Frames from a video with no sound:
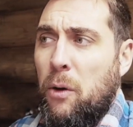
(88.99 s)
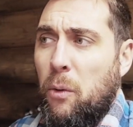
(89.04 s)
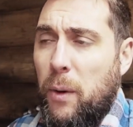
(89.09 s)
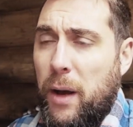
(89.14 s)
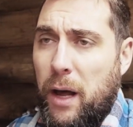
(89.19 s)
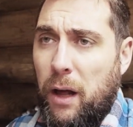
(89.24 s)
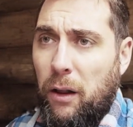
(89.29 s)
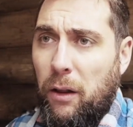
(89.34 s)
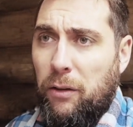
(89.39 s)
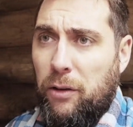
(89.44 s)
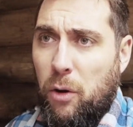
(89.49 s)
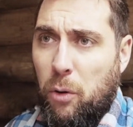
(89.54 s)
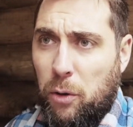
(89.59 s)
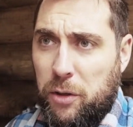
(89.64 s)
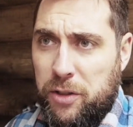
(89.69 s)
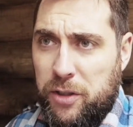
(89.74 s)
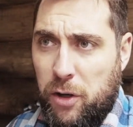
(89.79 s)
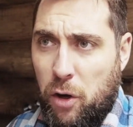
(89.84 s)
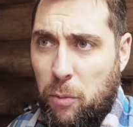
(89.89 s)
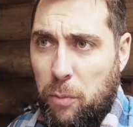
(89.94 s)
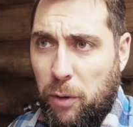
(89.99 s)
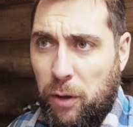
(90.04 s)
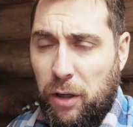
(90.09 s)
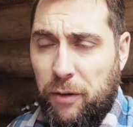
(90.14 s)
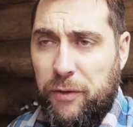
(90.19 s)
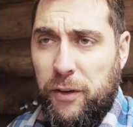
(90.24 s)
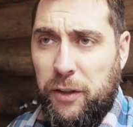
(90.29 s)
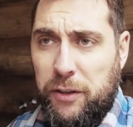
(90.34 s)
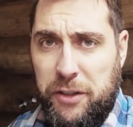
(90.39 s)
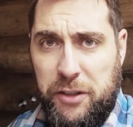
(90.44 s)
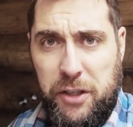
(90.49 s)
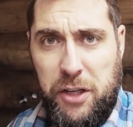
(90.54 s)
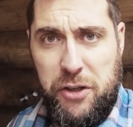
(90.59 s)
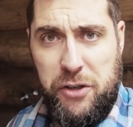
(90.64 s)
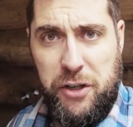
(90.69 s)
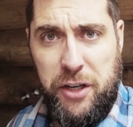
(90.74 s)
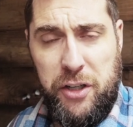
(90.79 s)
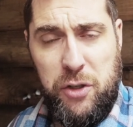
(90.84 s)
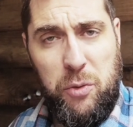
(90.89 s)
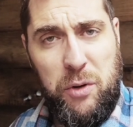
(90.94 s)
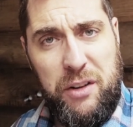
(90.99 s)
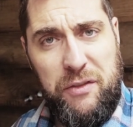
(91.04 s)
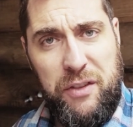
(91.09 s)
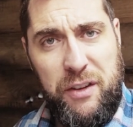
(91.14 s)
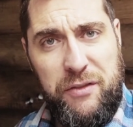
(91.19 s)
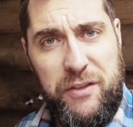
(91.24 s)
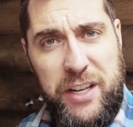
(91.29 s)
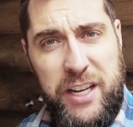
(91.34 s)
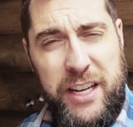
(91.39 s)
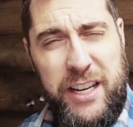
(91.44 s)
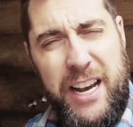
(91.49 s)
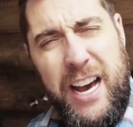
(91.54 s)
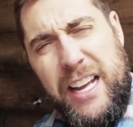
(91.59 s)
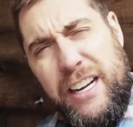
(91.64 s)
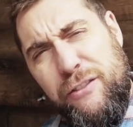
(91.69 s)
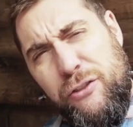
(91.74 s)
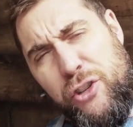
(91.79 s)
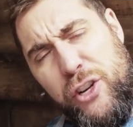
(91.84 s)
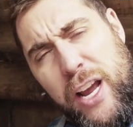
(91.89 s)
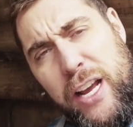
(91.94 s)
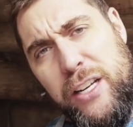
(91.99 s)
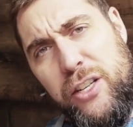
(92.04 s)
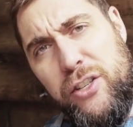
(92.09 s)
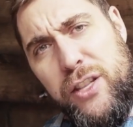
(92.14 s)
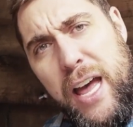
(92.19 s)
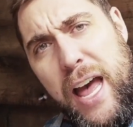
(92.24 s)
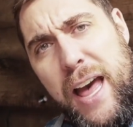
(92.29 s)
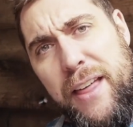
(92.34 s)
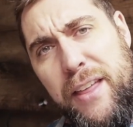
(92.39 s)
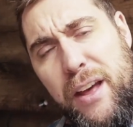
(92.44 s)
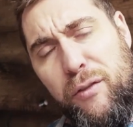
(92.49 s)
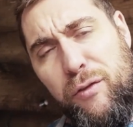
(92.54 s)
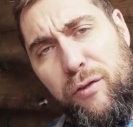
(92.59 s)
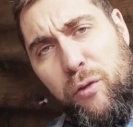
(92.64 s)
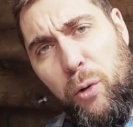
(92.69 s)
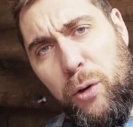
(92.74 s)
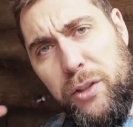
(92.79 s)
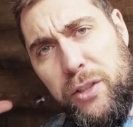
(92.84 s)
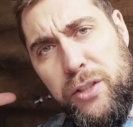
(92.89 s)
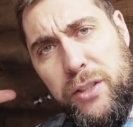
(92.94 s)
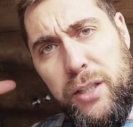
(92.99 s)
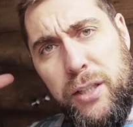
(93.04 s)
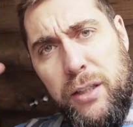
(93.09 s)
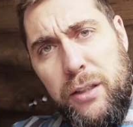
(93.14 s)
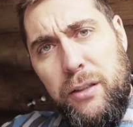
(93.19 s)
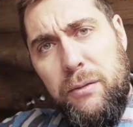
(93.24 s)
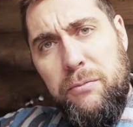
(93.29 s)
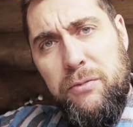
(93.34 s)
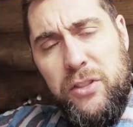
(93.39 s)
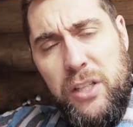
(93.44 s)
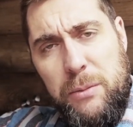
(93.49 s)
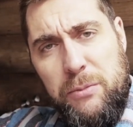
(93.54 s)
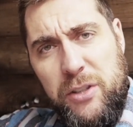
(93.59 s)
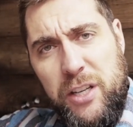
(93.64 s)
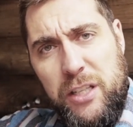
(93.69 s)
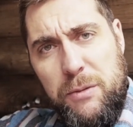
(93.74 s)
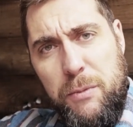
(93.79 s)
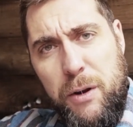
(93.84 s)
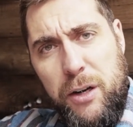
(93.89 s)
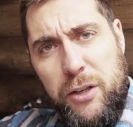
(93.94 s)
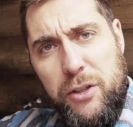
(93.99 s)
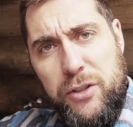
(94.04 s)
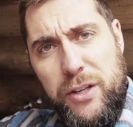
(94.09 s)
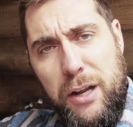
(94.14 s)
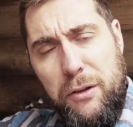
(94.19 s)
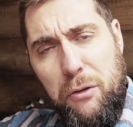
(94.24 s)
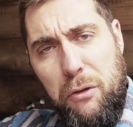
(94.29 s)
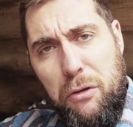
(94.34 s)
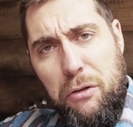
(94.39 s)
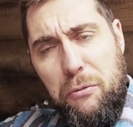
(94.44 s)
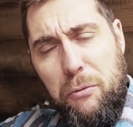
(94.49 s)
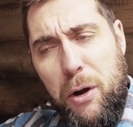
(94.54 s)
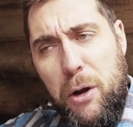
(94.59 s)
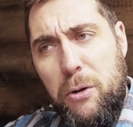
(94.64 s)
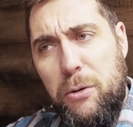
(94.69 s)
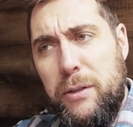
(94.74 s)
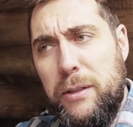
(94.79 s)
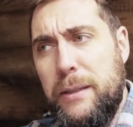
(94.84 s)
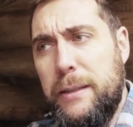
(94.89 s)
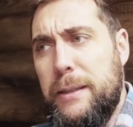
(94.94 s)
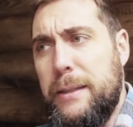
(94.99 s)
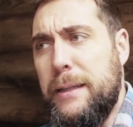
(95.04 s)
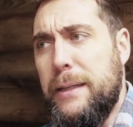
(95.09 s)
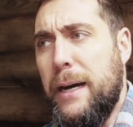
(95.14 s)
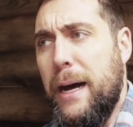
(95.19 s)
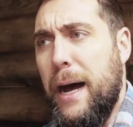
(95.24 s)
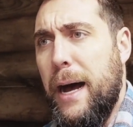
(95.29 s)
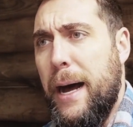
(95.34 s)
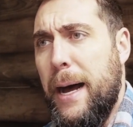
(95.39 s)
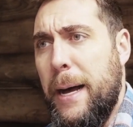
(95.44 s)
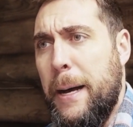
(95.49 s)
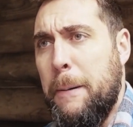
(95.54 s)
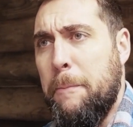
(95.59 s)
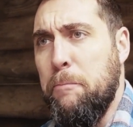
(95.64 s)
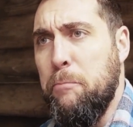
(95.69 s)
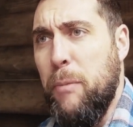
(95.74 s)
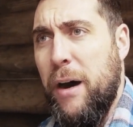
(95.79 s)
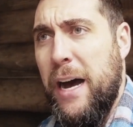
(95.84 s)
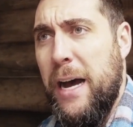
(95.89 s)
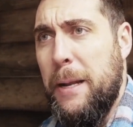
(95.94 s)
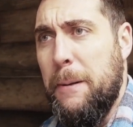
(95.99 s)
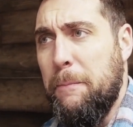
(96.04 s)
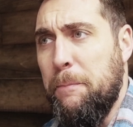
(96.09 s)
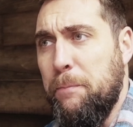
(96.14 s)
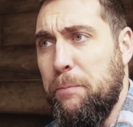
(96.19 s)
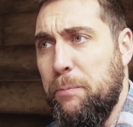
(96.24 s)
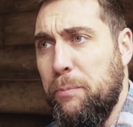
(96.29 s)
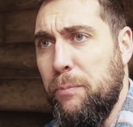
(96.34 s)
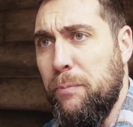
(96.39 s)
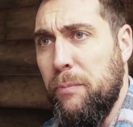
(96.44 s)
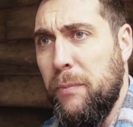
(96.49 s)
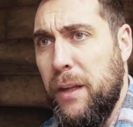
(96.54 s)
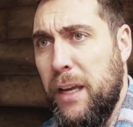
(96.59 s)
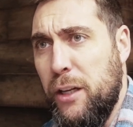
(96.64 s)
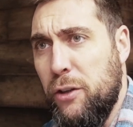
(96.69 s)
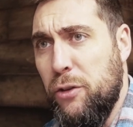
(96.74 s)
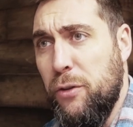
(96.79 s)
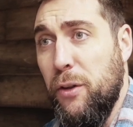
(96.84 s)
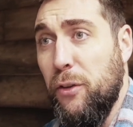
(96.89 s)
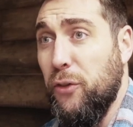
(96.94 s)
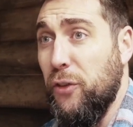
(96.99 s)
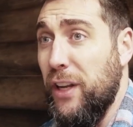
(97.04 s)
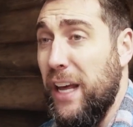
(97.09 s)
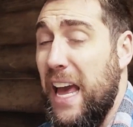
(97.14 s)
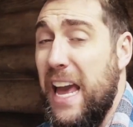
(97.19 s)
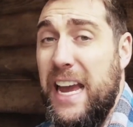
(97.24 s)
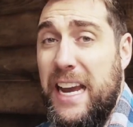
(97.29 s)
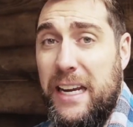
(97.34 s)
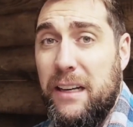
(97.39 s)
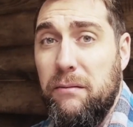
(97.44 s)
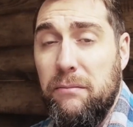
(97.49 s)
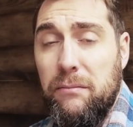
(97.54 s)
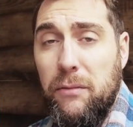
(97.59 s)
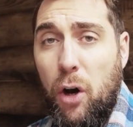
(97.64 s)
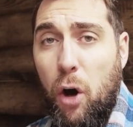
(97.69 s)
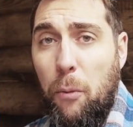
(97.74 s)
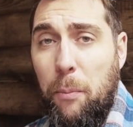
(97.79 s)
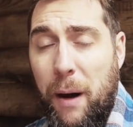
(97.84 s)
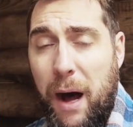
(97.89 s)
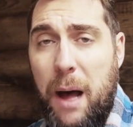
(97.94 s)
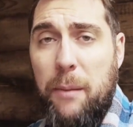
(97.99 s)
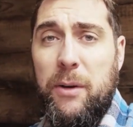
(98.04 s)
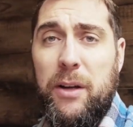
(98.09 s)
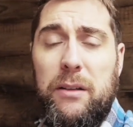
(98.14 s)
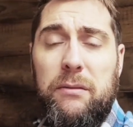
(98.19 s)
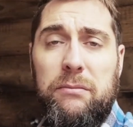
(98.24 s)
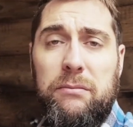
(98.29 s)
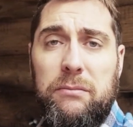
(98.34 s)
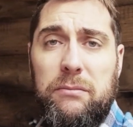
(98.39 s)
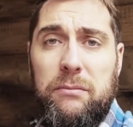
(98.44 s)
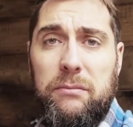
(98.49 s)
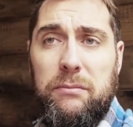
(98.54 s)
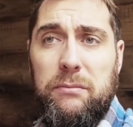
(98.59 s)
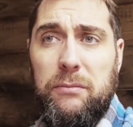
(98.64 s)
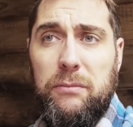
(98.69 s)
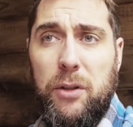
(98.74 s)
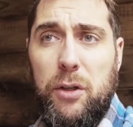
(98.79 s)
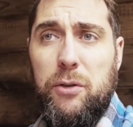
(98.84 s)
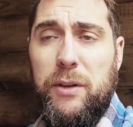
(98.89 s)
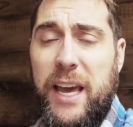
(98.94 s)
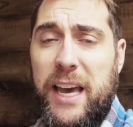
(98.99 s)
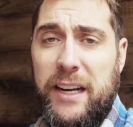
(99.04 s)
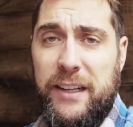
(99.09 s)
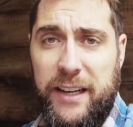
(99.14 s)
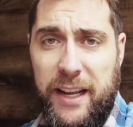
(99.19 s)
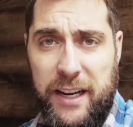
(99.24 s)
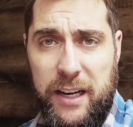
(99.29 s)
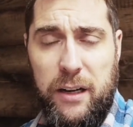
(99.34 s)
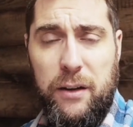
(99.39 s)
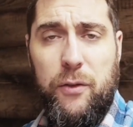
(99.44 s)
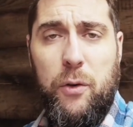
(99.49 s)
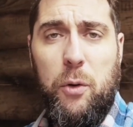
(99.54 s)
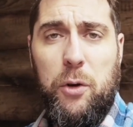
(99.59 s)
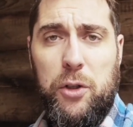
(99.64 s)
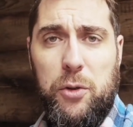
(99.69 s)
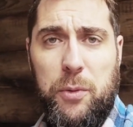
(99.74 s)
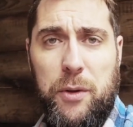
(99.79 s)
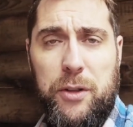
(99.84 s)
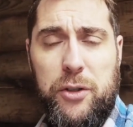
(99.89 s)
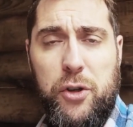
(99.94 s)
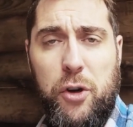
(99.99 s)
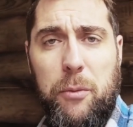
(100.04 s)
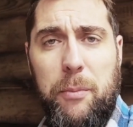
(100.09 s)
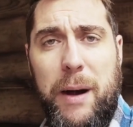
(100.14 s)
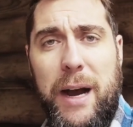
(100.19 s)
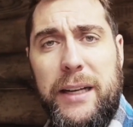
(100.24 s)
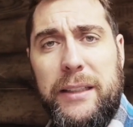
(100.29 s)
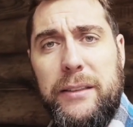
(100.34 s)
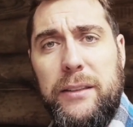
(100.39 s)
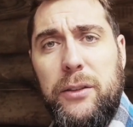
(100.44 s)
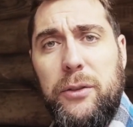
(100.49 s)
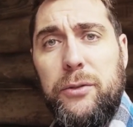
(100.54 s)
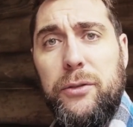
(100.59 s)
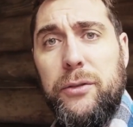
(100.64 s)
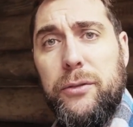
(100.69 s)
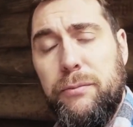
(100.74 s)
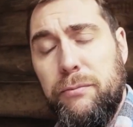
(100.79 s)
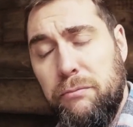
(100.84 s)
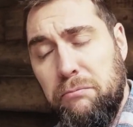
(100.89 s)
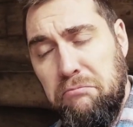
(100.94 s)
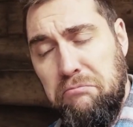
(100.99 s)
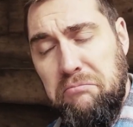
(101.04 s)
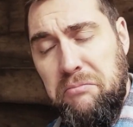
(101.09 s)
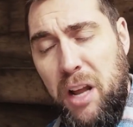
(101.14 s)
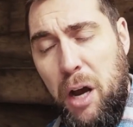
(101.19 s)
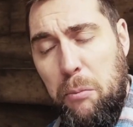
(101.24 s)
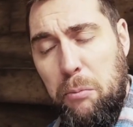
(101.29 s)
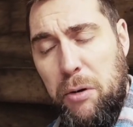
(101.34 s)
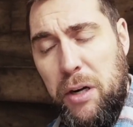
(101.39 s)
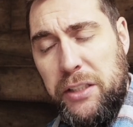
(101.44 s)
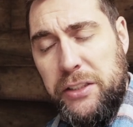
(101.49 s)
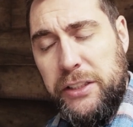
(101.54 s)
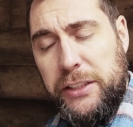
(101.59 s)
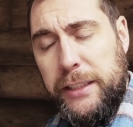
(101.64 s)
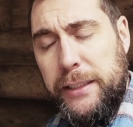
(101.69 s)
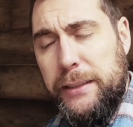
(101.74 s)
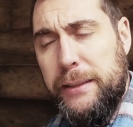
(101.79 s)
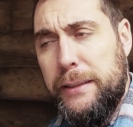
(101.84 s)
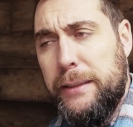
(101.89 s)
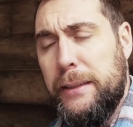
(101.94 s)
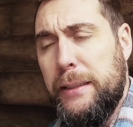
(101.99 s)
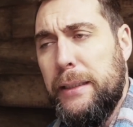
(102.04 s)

Well, of course, the Obergefell decision in 2015 kind of changed that. That forced same-sex marriage down the throat. Um, but in 2008, Obama, who candidated, of course, with Joe Biden, who's now president,